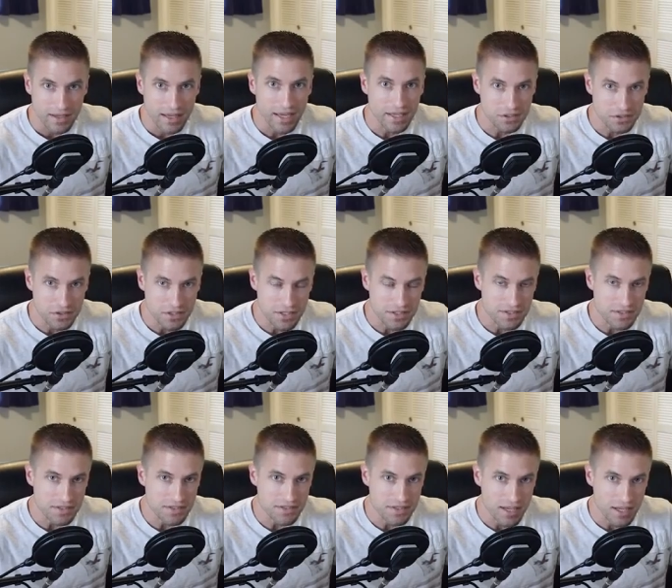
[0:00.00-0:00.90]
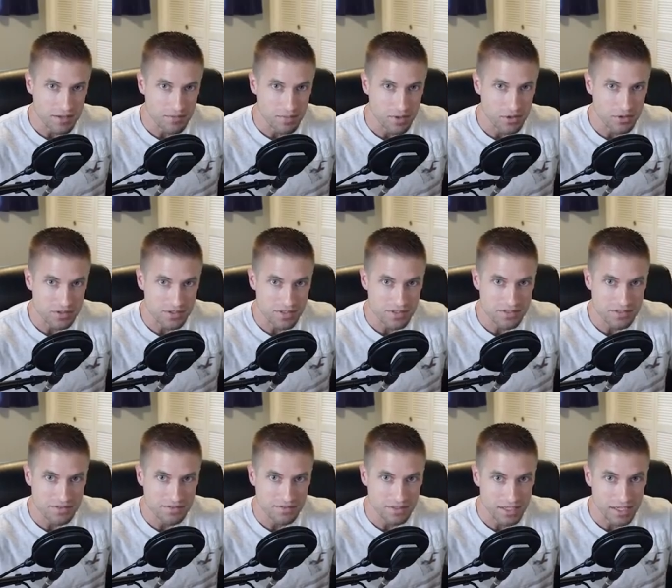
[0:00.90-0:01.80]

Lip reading: at Jesus and Moses.